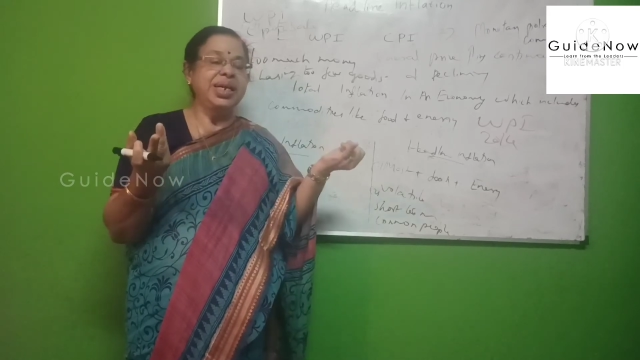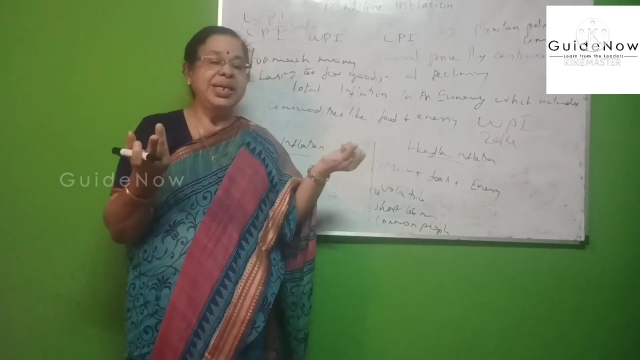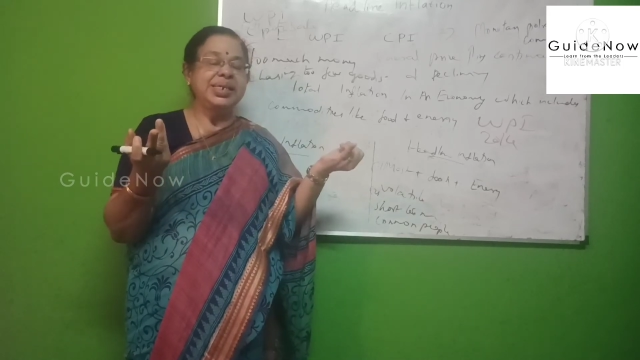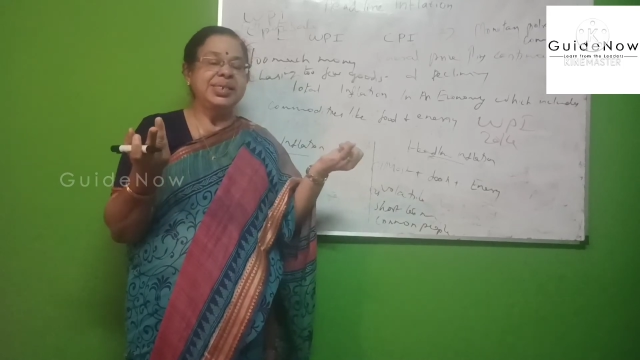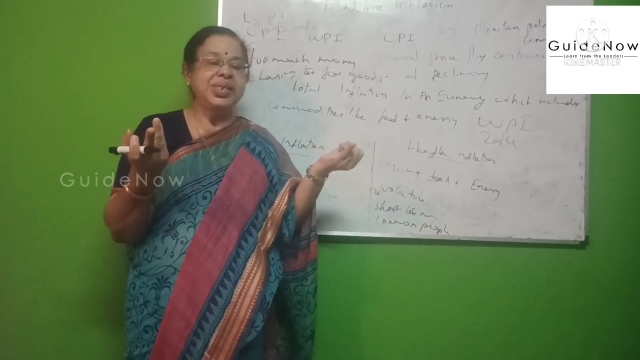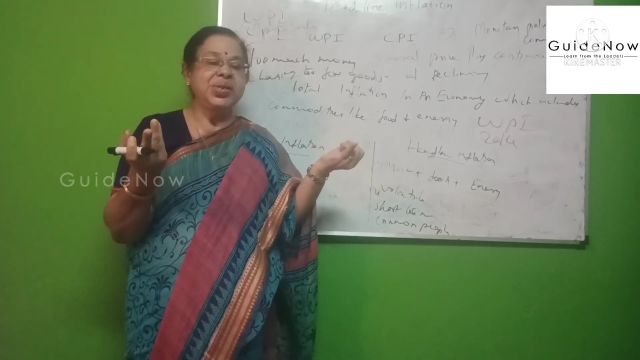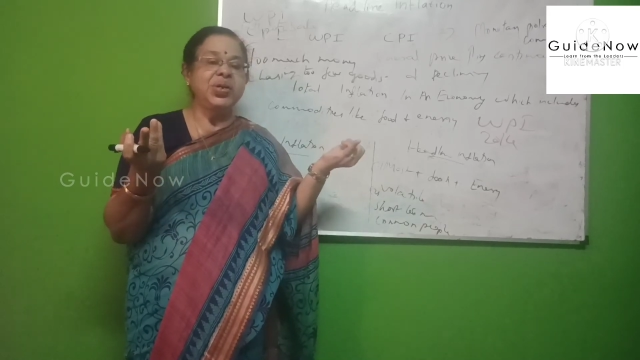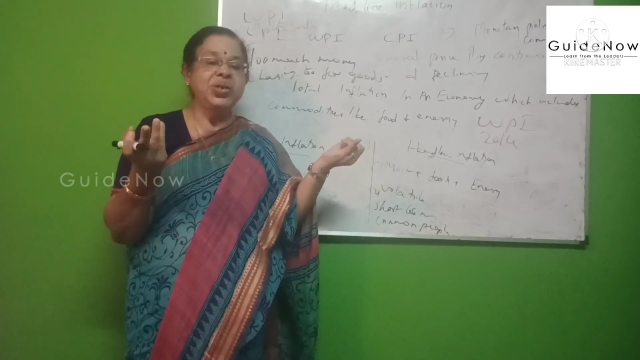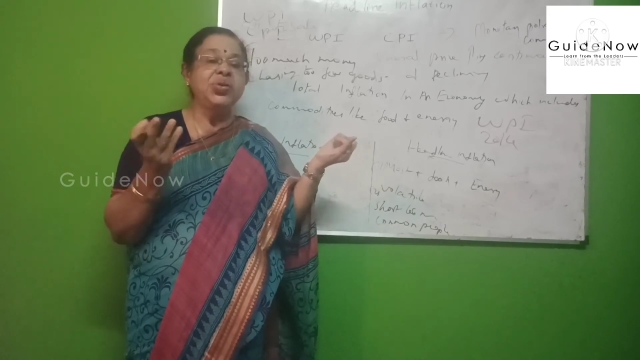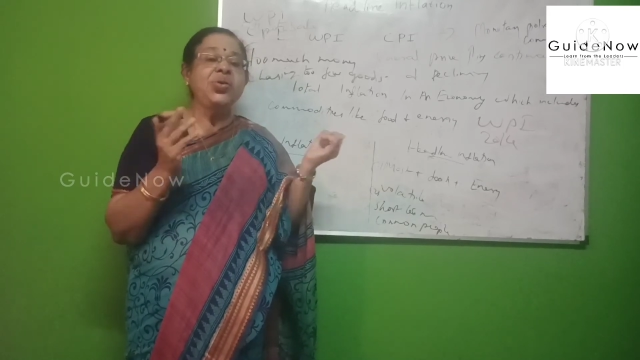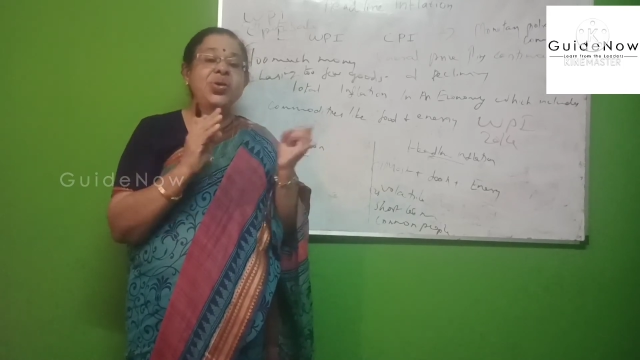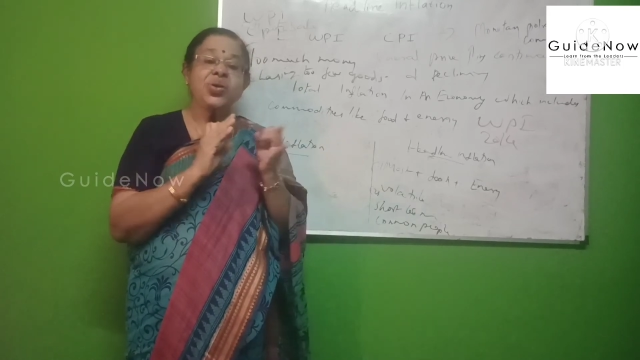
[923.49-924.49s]
that is equal
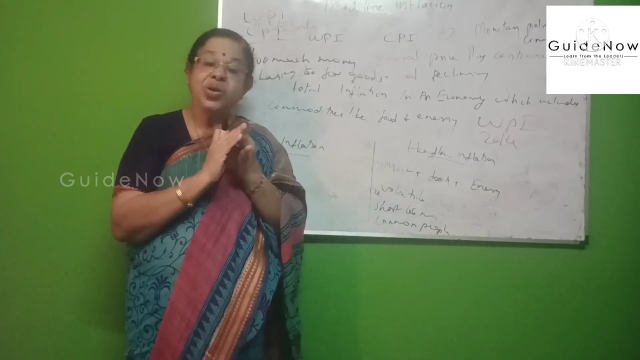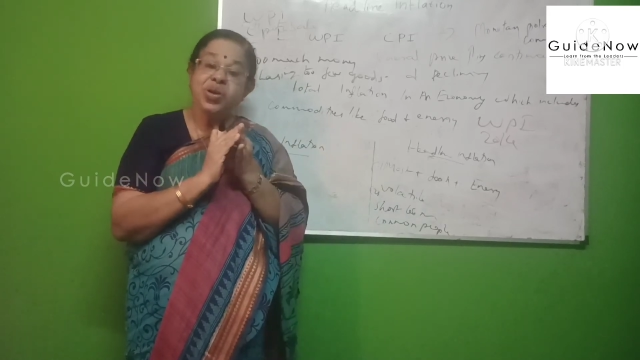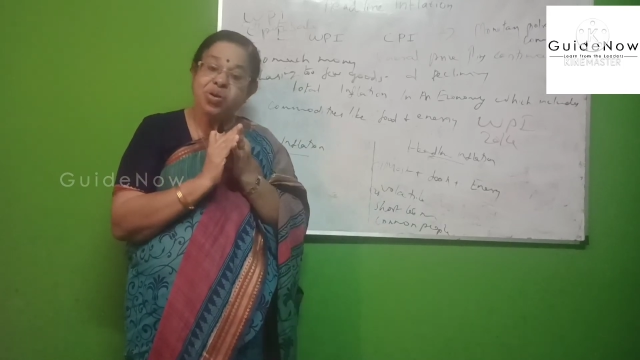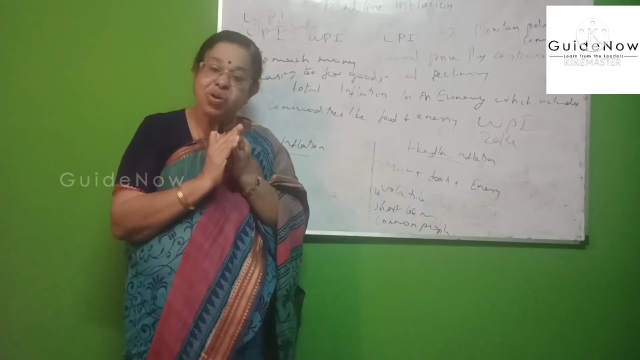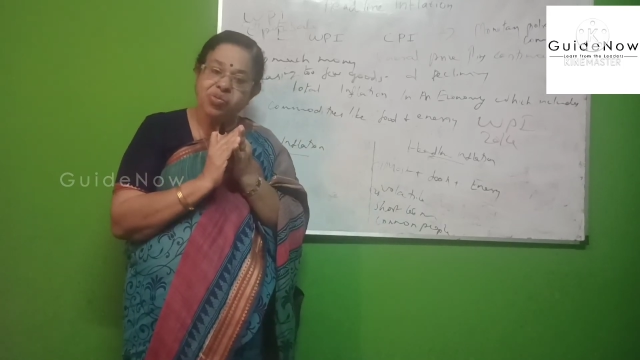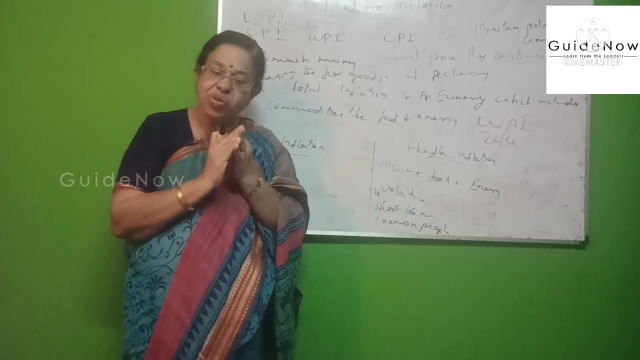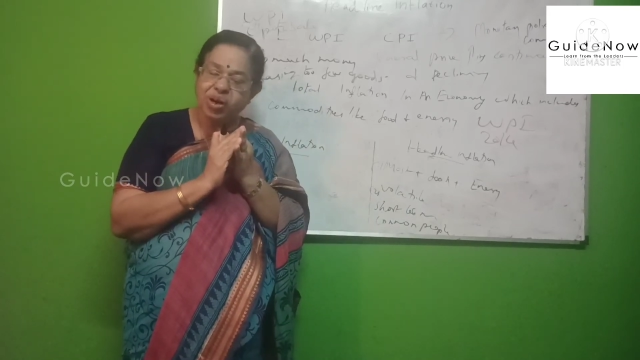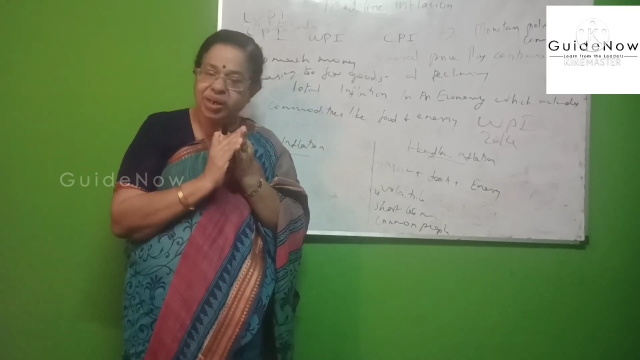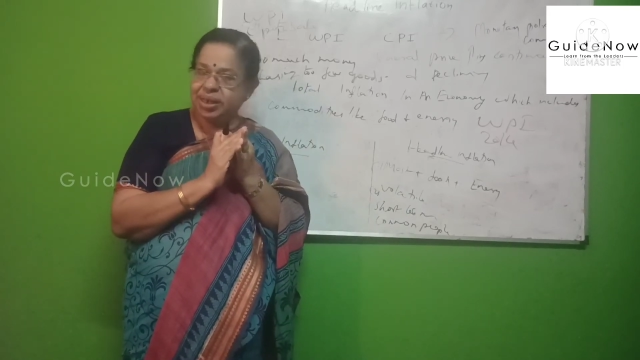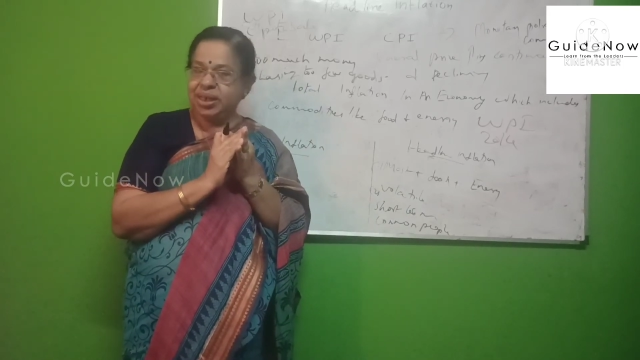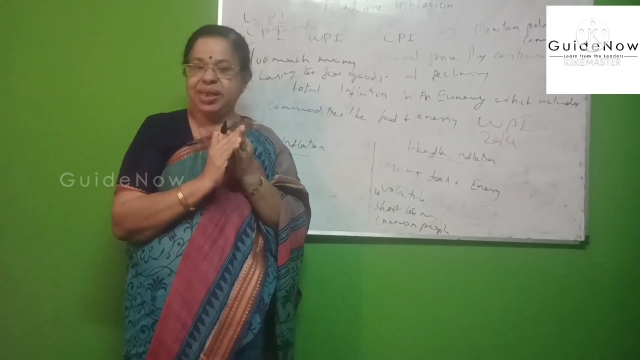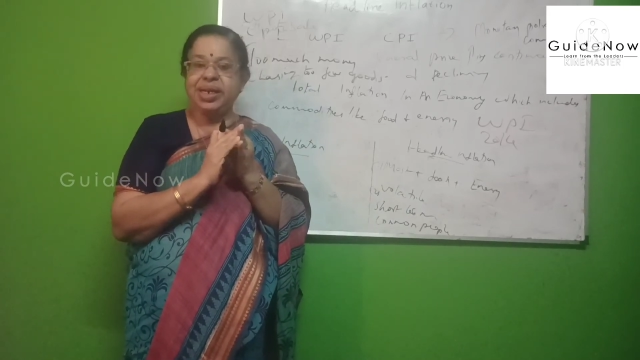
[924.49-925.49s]
to
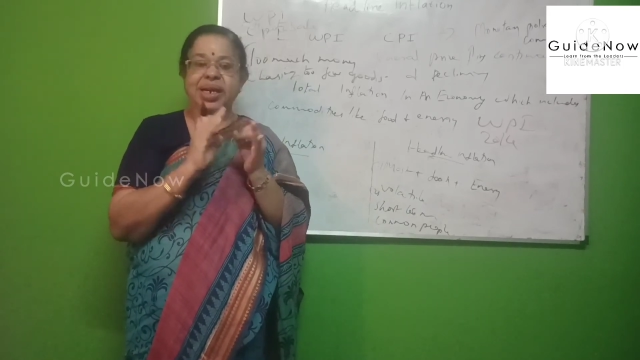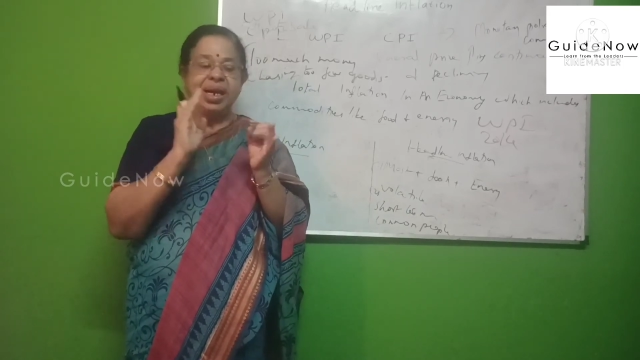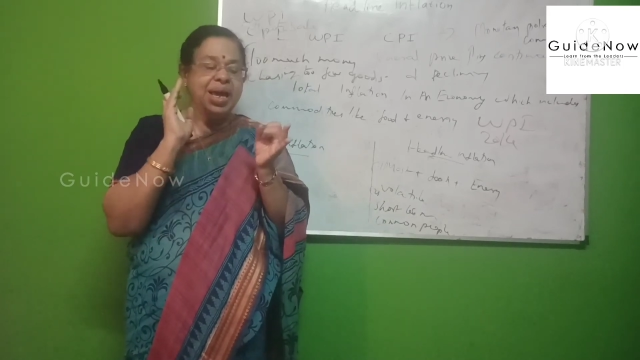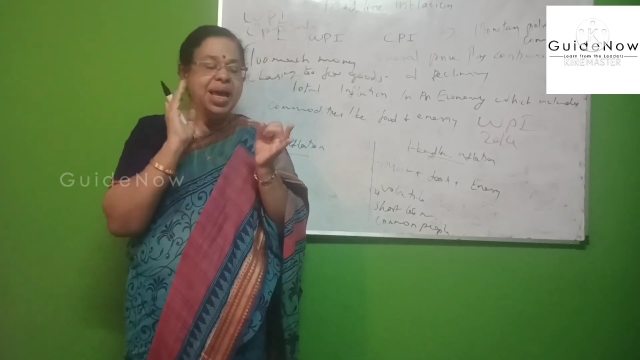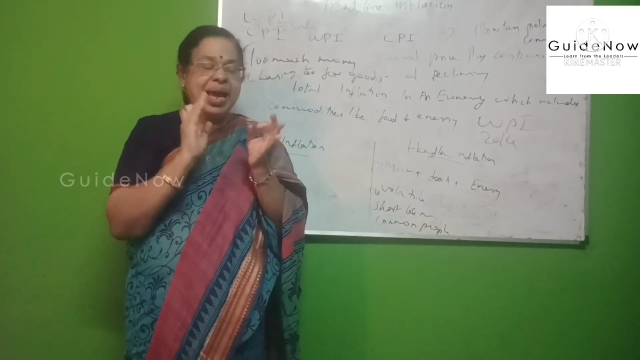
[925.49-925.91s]
non-volatile.